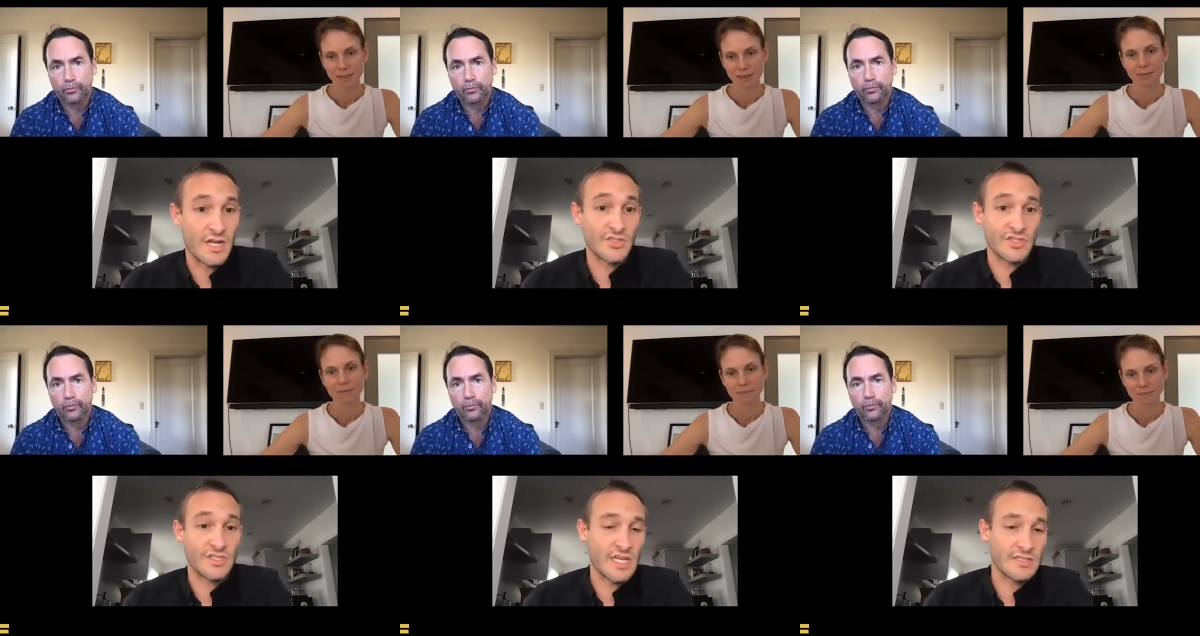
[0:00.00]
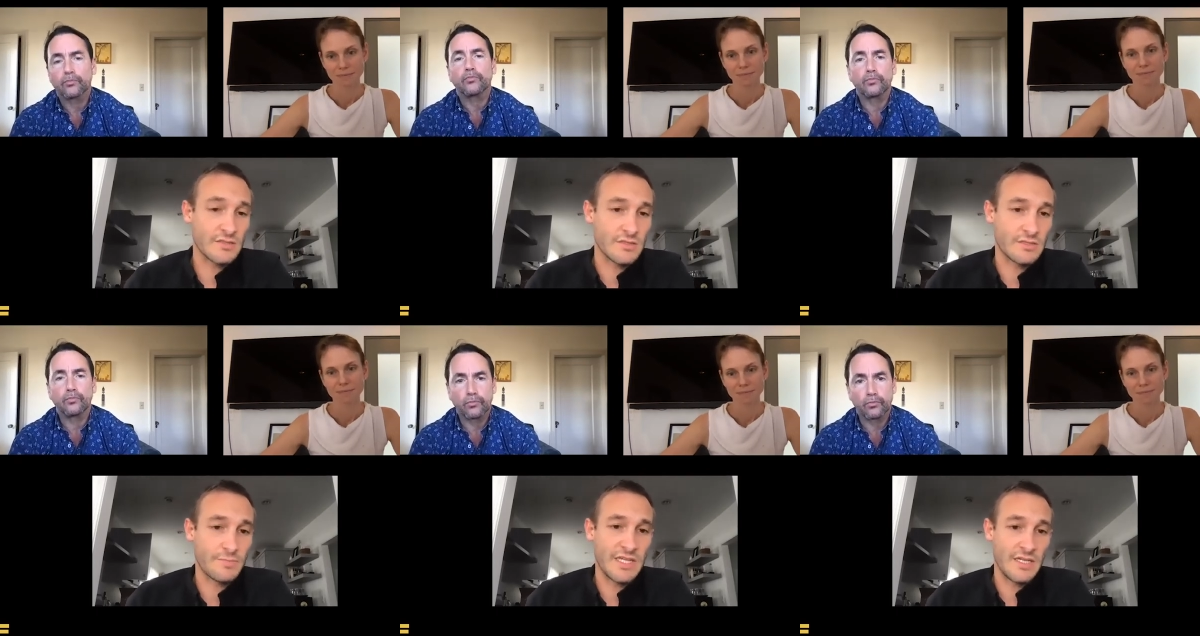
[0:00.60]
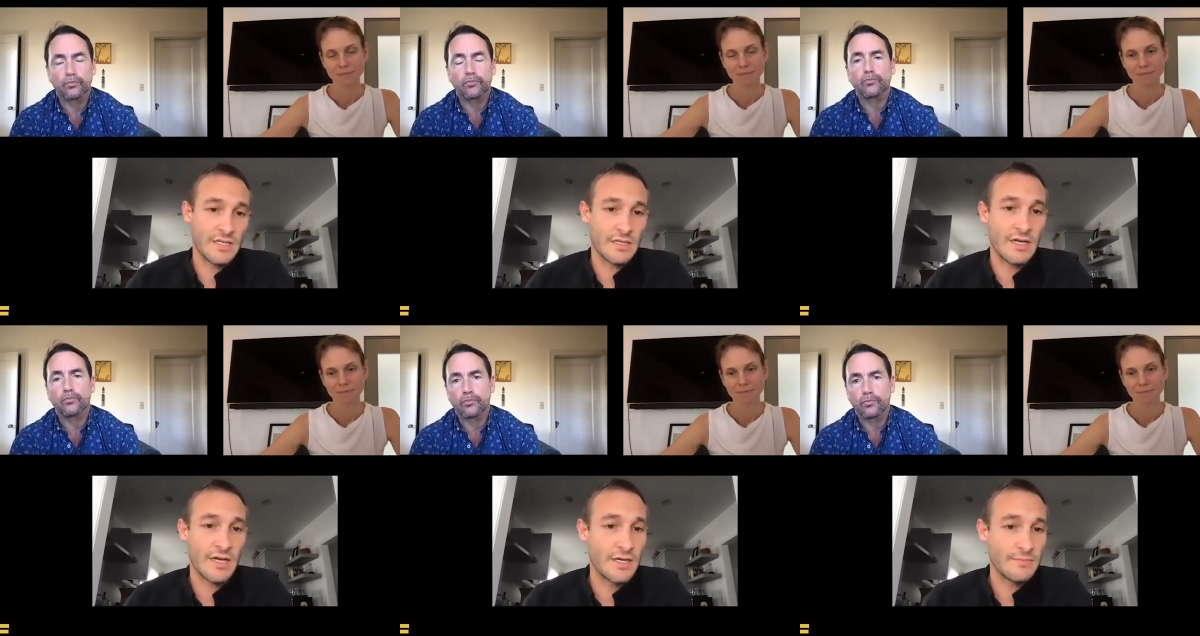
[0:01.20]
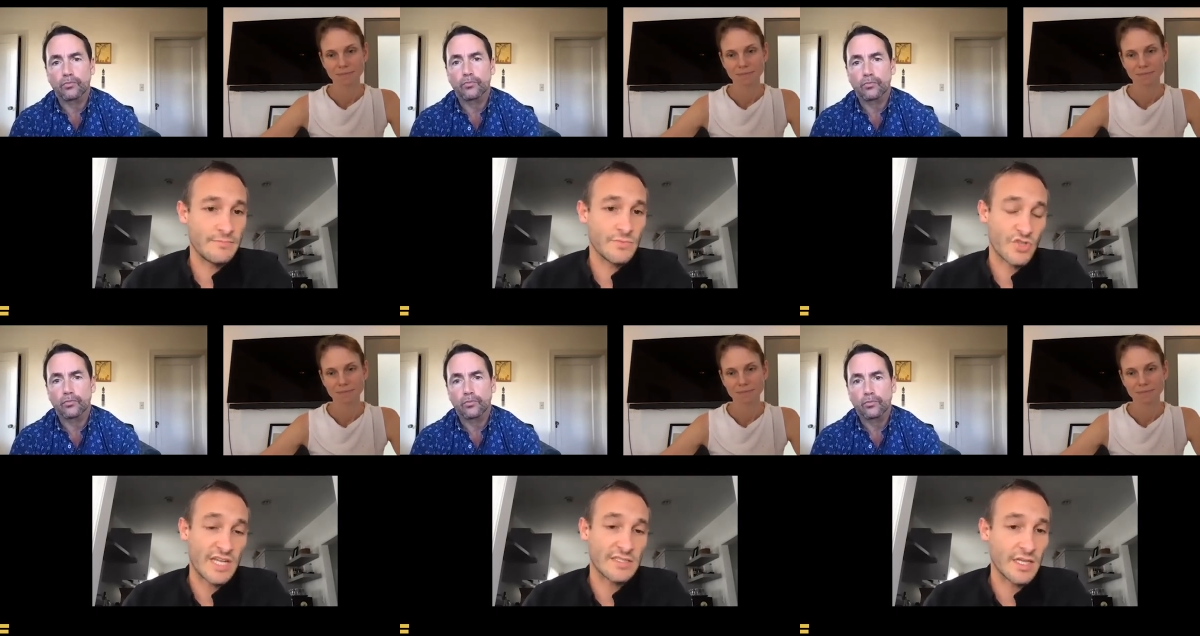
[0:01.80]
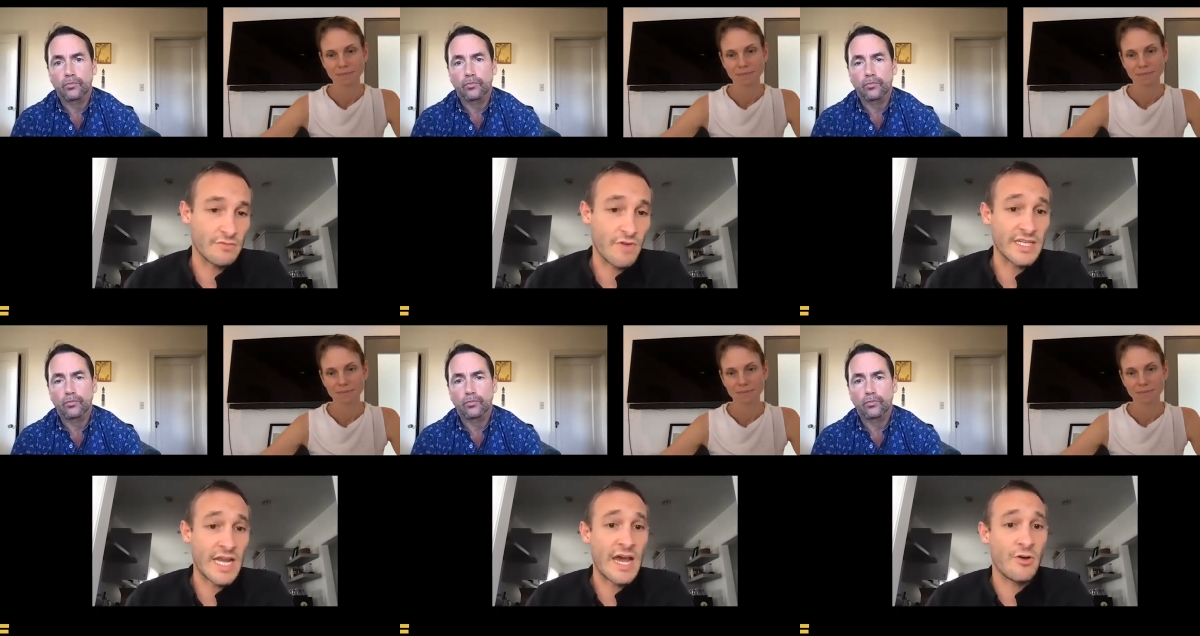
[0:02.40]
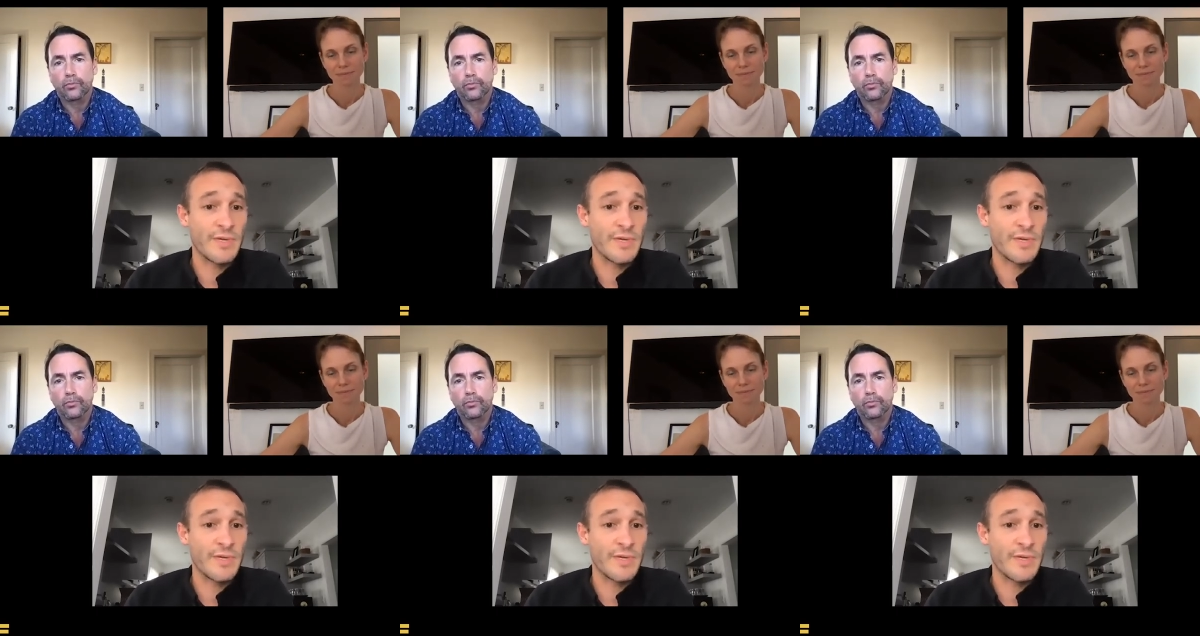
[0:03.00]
Speaker 1: countries yet, so it's being um, translated right now.